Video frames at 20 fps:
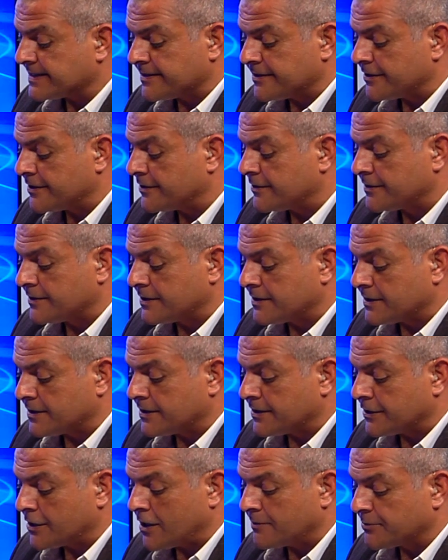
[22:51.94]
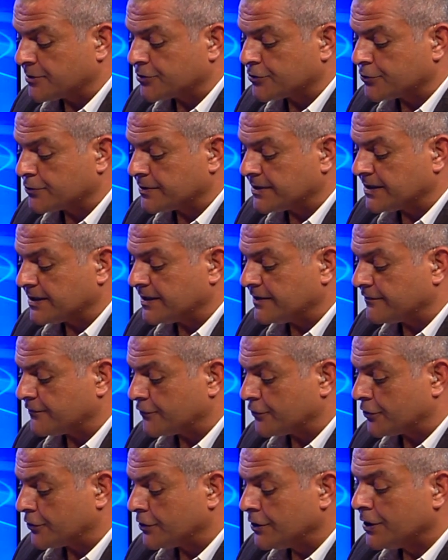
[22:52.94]
there an opportunity
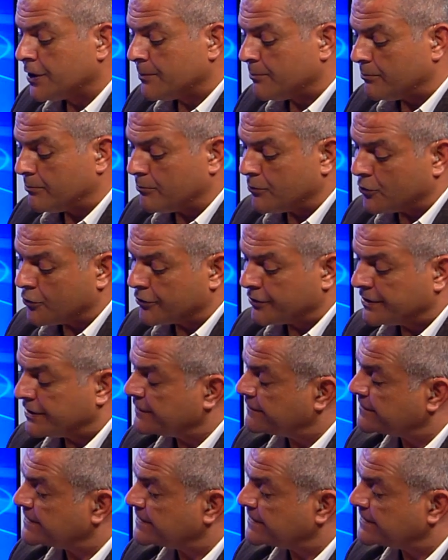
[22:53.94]
for more of